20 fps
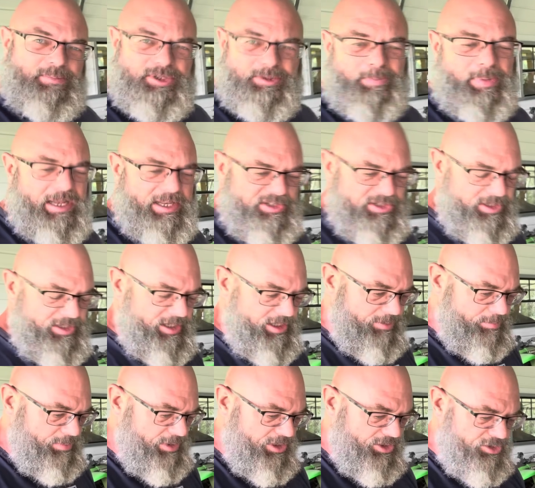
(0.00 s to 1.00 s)
spots in here
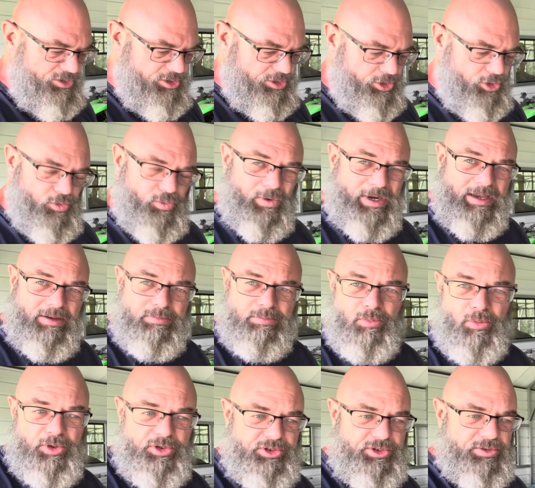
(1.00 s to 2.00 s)
because the ground
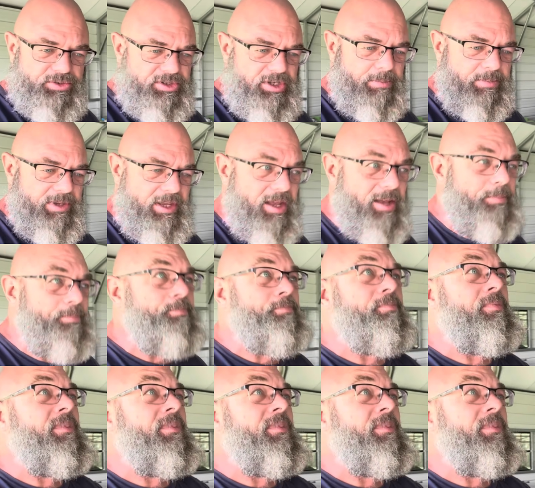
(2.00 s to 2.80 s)
moisture is coming up.